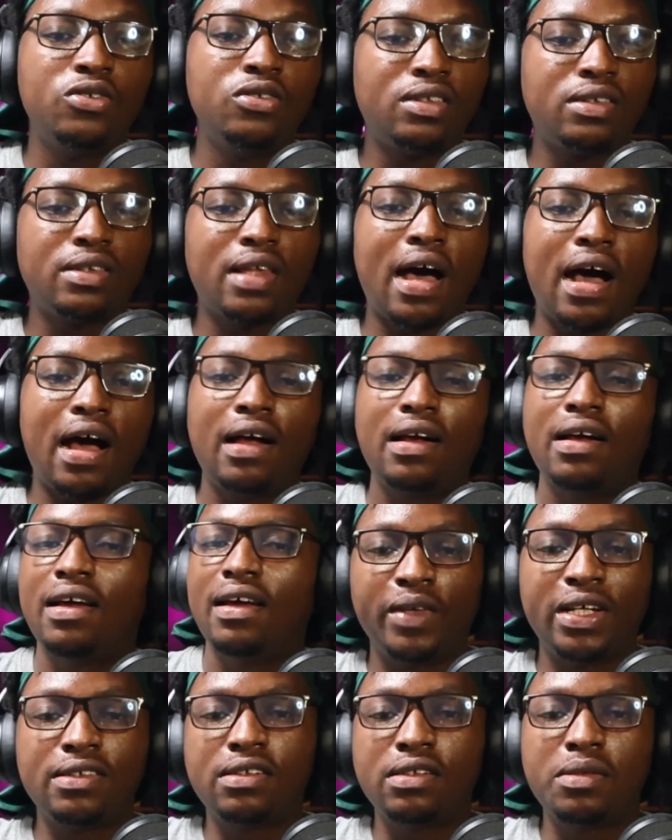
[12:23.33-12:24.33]
to star
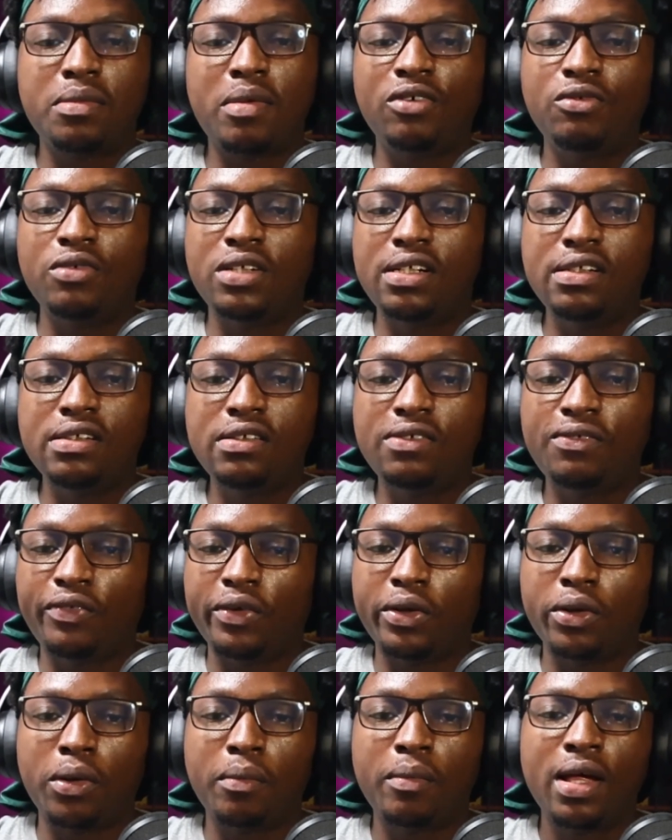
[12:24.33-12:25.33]
a cinema released
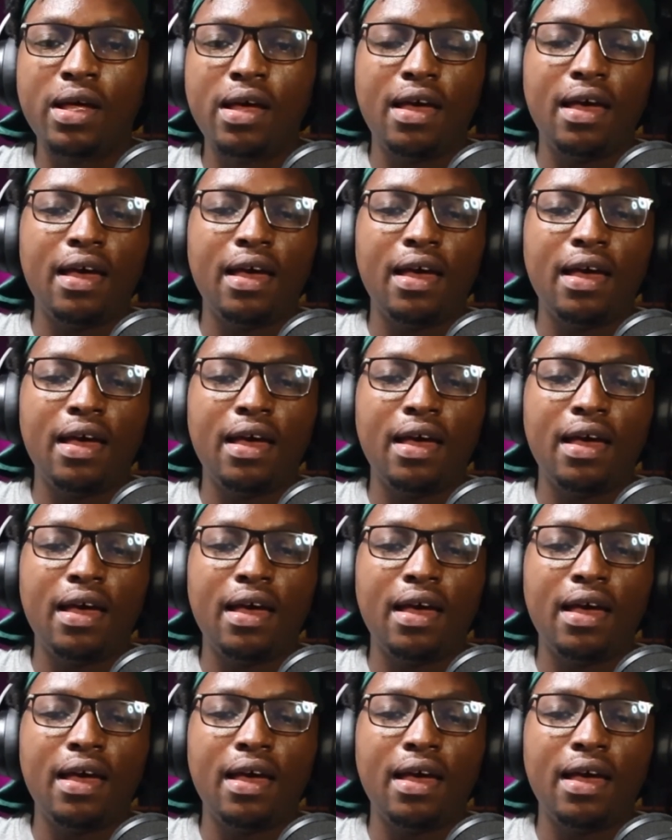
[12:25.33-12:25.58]
film,